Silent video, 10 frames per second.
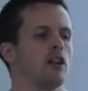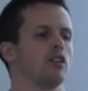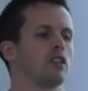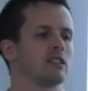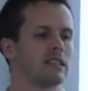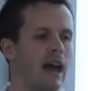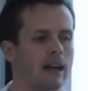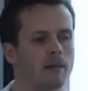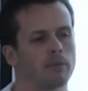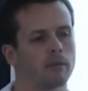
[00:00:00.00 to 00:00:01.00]
you can start
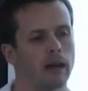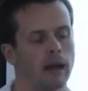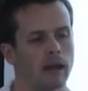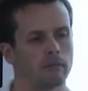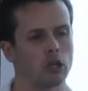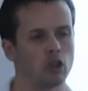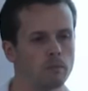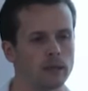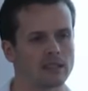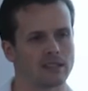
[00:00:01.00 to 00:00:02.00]
up a new
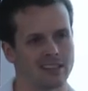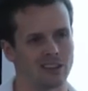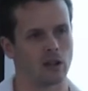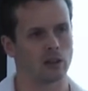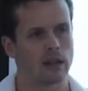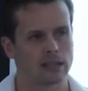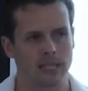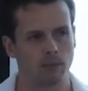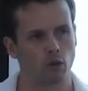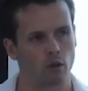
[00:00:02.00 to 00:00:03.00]
business and you can
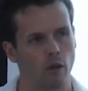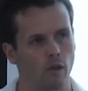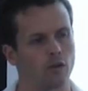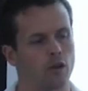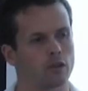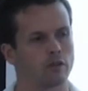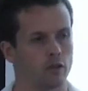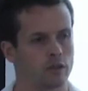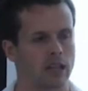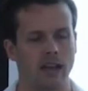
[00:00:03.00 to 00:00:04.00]
skip through those first
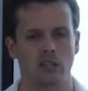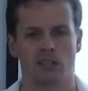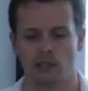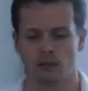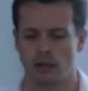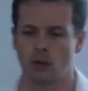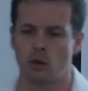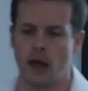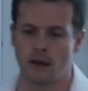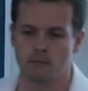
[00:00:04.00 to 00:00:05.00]
few stages a little bit
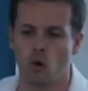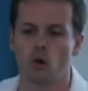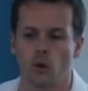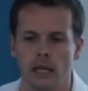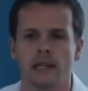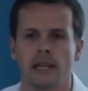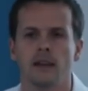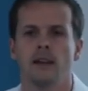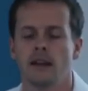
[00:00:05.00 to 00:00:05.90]
more quickly.